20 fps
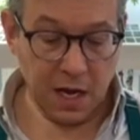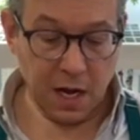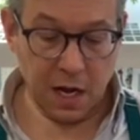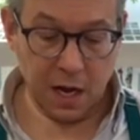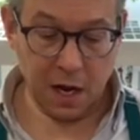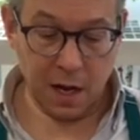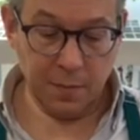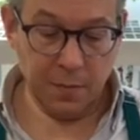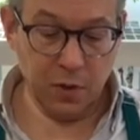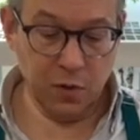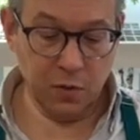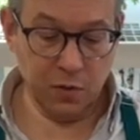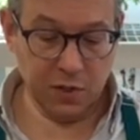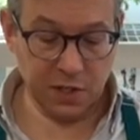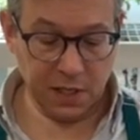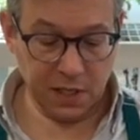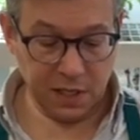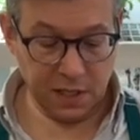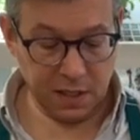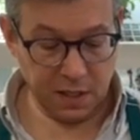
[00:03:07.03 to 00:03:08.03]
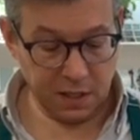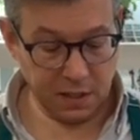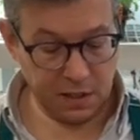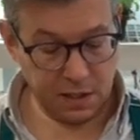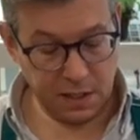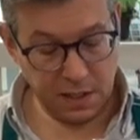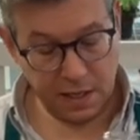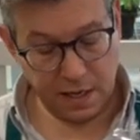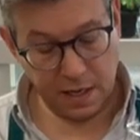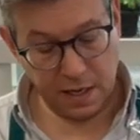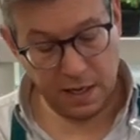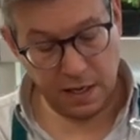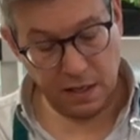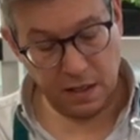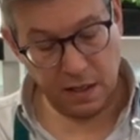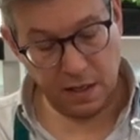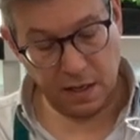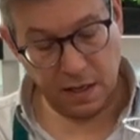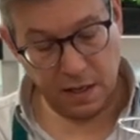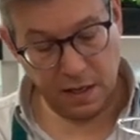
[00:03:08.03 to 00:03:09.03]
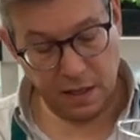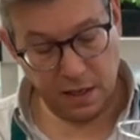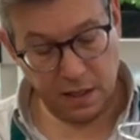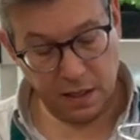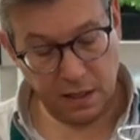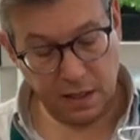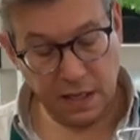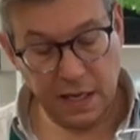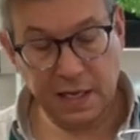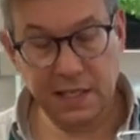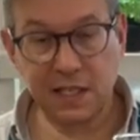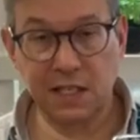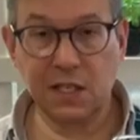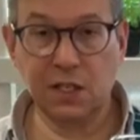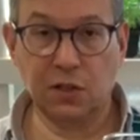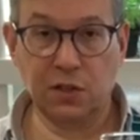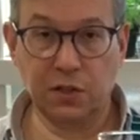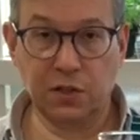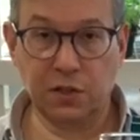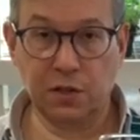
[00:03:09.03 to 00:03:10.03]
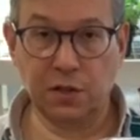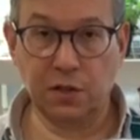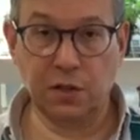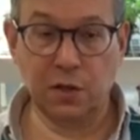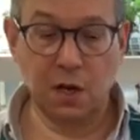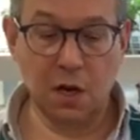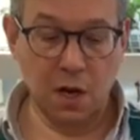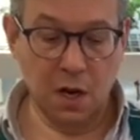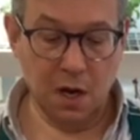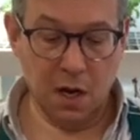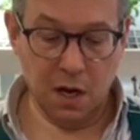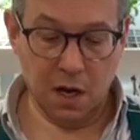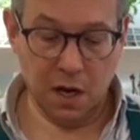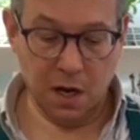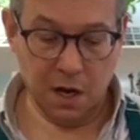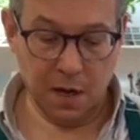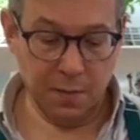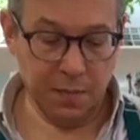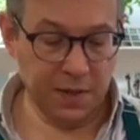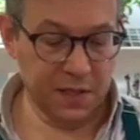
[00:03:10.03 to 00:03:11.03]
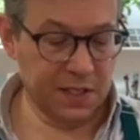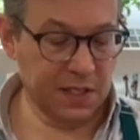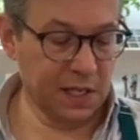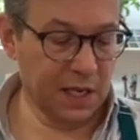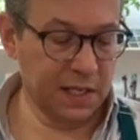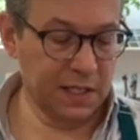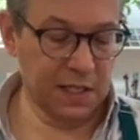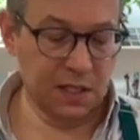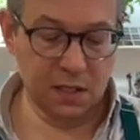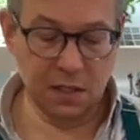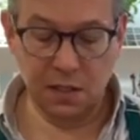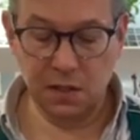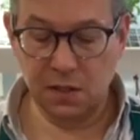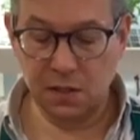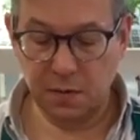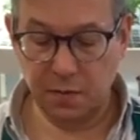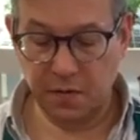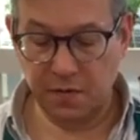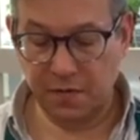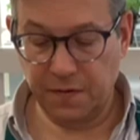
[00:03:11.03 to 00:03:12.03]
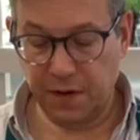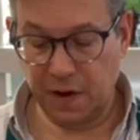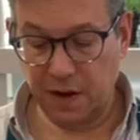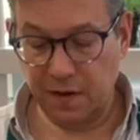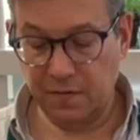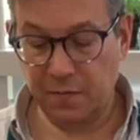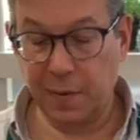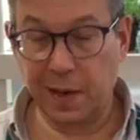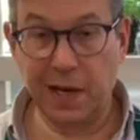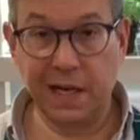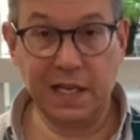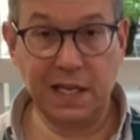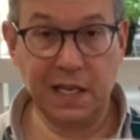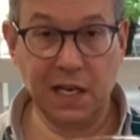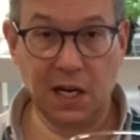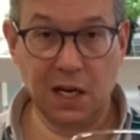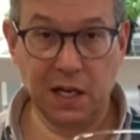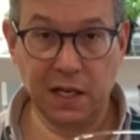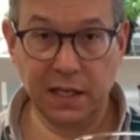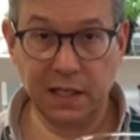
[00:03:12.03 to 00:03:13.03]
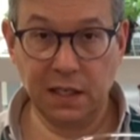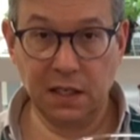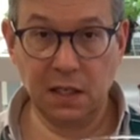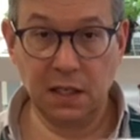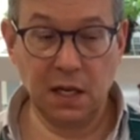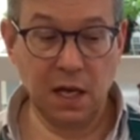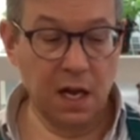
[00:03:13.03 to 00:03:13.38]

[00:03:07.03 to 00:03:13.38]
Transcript: I'm using today a glass cylinder. The size is 5 by 9.